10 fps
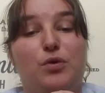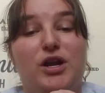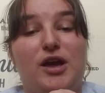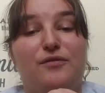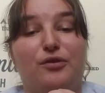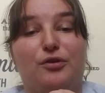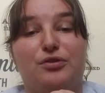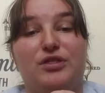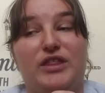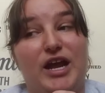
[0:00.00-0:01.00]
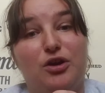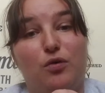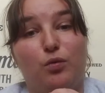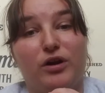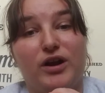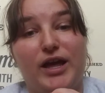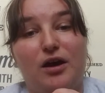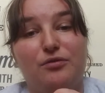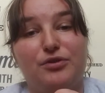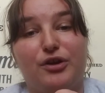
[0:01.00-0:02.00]
whenever they don't work
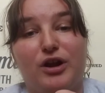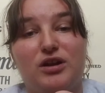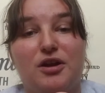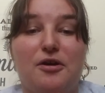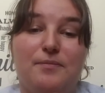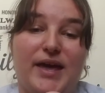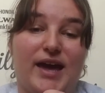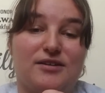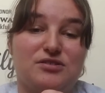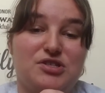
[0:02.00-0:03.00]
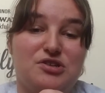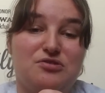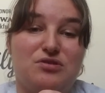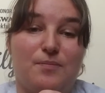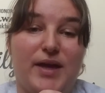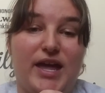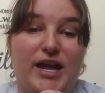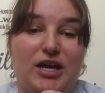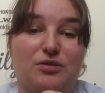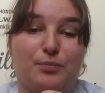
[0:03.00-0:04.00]
out, they're going to come back to the
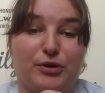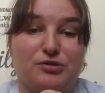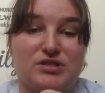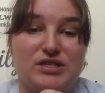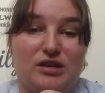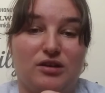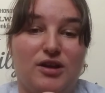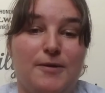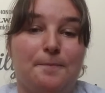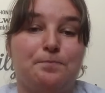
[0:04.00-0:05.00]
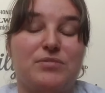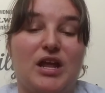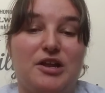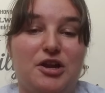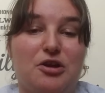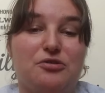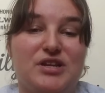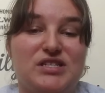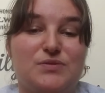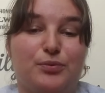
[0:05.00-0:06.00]
main person. And you know,
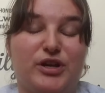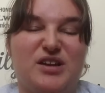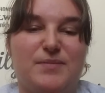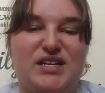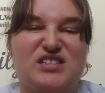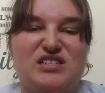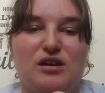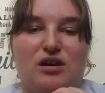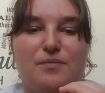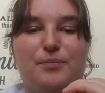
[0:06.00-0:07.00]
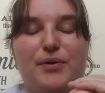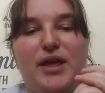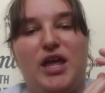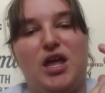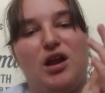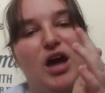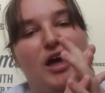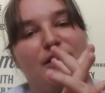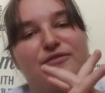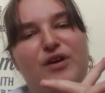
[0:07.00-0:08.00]
this is pretty messed up. And
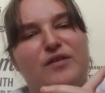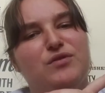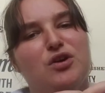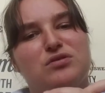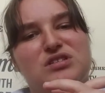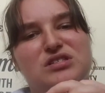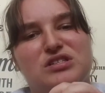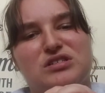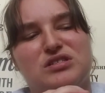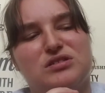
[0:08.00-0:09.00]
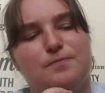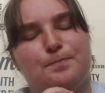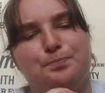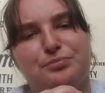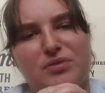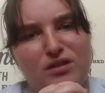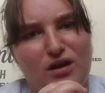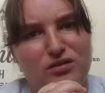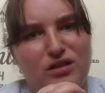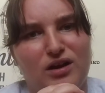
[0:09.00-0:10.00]
I've noticed this
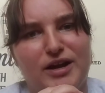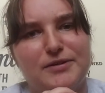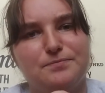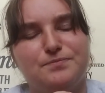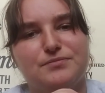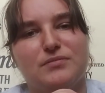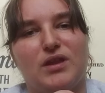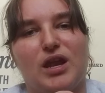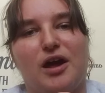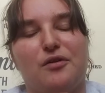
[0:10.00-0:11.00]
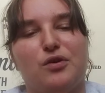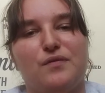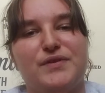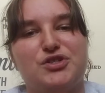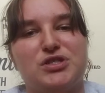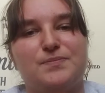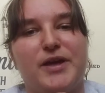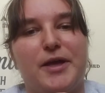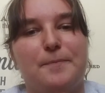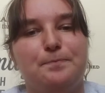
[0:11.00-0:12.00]
a lot. And I don't know if it's just
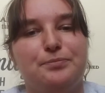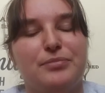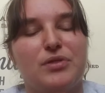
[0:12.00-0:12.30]
me.